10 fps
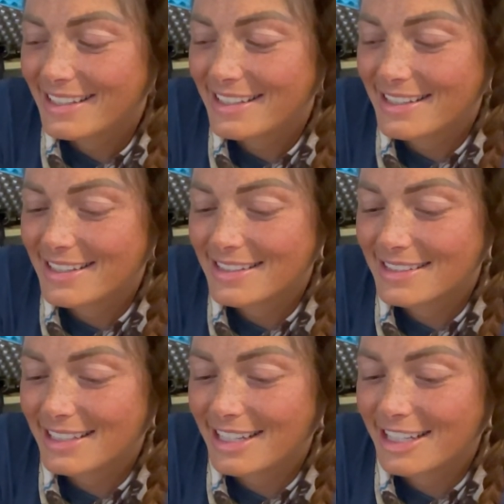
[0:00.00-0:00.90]
He's
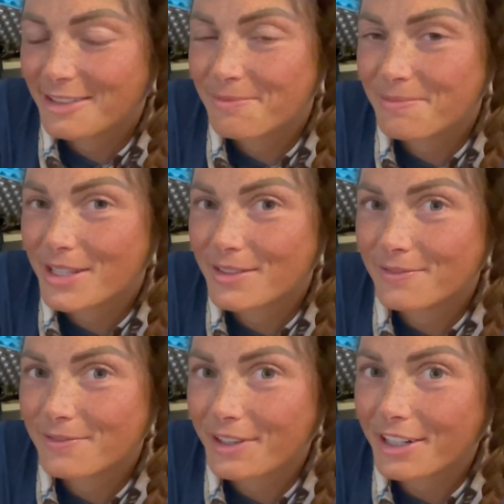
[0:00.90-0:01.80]
uh, being
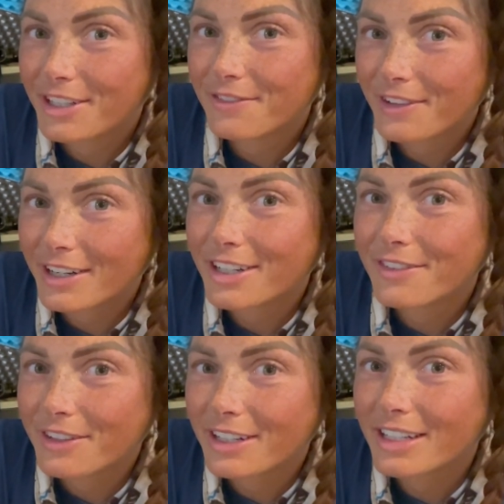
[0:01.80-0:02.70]
very, very,
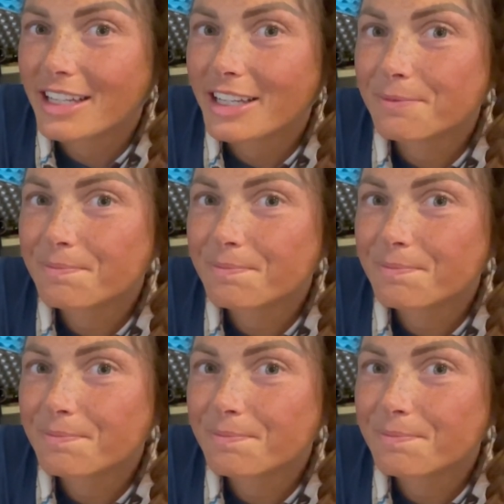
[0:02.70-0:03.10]
very